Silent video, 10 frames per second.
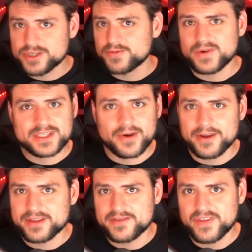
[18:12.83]
you what's going
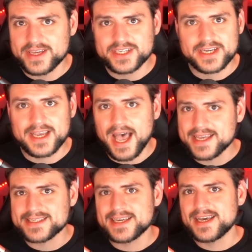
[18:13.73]
on with inflation.
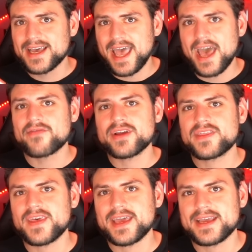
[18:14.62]
Guys,
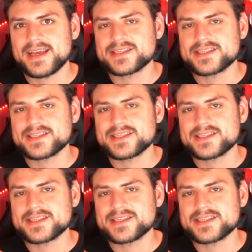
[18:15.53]
everything